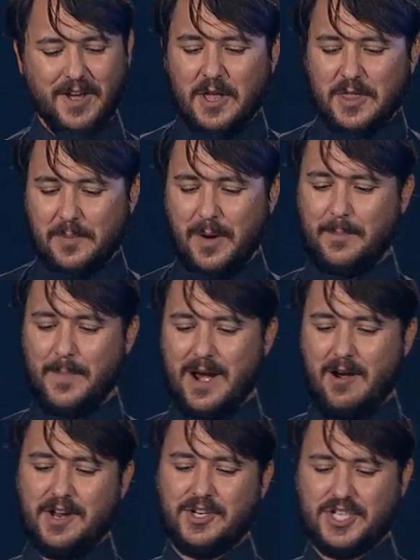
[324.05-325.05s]
The
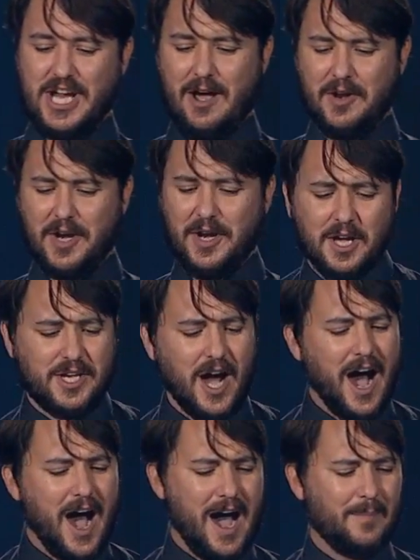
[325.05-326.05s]
barbarian shouted,
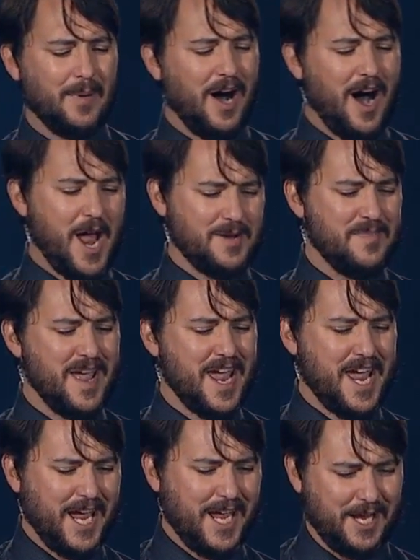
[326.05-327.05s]
Gob, on
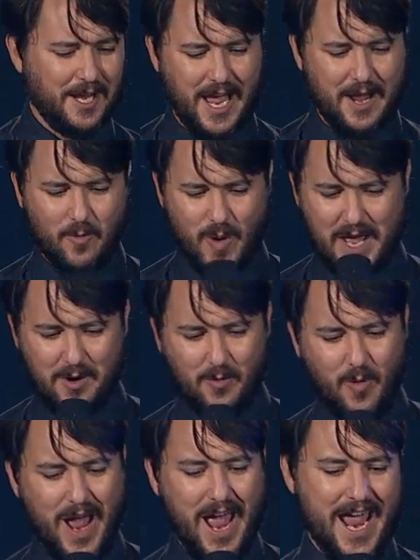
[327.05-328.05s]
me, and ran
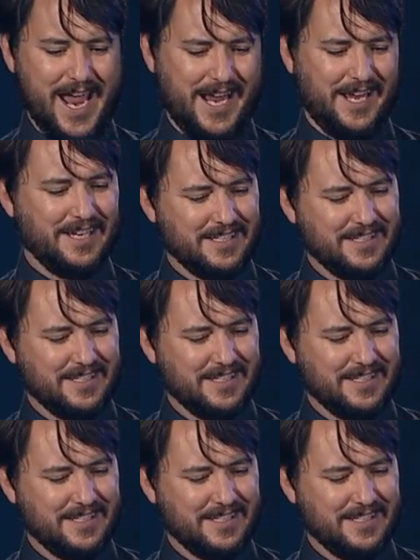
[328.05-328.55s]
away.